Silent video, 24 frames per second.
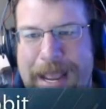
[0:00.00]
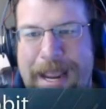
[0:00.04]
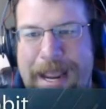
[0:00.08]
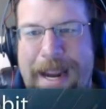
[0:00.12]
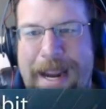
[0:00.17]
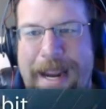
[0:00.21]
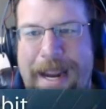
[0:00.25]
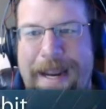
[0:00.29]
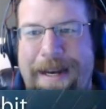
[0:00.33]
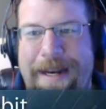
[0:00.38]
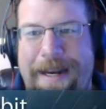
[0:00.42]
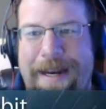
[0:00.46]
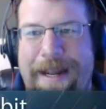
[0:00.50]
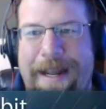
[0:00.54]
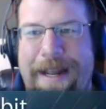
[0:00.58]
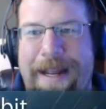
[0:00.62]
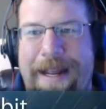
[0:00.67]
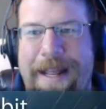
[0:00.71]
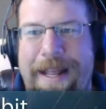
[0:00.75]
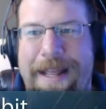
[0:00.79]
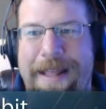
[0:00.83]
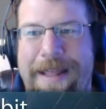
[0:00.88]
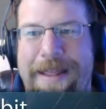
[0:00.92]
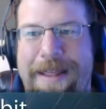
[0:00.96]
and
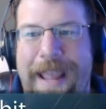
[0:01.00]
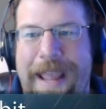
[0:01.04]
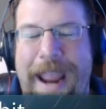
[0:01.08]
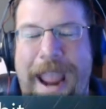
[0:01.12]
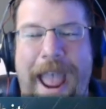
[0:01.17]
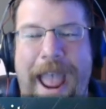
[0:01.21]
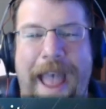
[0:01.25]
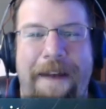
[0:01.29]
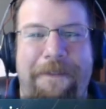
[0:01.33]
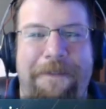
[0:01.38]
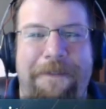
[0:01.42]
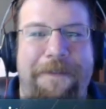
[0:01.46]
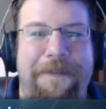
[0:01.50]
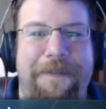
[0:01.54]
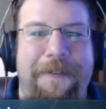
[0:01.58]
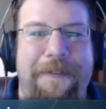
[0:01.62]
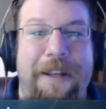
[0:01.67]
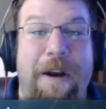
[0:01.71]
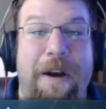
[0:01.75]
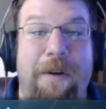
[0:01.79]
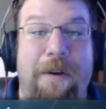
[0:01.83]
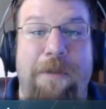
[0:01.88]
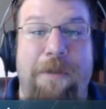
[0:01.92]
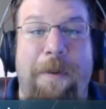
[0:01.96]
uh, they have
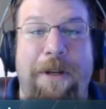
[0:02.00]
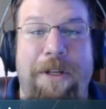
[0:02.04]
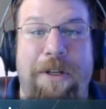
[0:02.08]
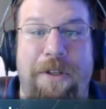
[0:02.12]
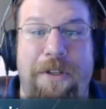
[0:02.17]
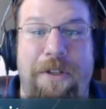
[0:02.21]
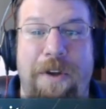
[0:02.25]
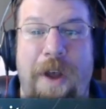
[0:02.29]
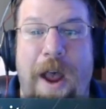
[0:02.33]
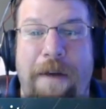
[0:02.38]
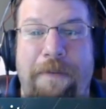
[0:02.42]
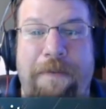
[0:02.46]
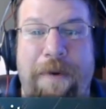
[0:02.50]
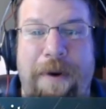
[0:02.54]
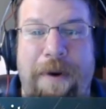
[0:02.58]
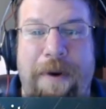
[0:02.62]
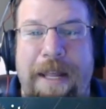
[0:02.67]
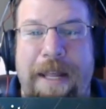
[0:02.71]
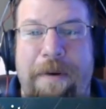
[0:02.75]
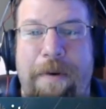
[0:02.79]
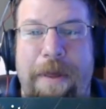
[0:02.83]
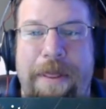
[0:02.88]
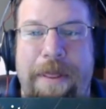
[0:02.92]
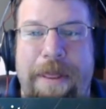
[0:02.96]
you know special software
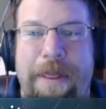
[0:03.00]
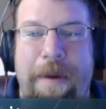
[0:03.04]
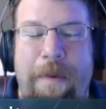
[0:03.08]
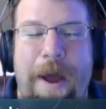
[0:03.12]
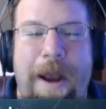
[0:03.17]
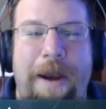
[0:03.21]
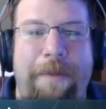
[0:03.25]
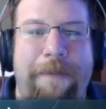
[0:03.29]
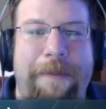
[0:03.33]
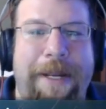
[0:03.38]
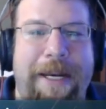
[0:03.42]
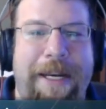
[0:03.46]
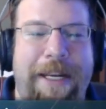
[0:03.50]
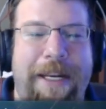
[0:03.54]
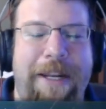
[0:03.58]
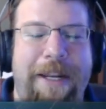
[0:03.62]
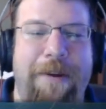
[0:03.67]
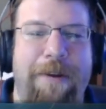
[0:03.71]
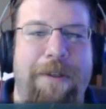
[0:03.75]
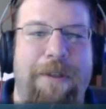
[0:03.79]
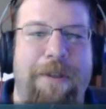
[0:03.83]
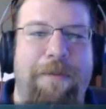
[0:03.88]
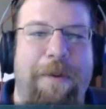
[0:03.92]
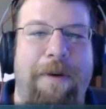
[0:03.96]
that they wanted me to
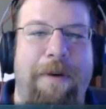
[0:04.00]
use,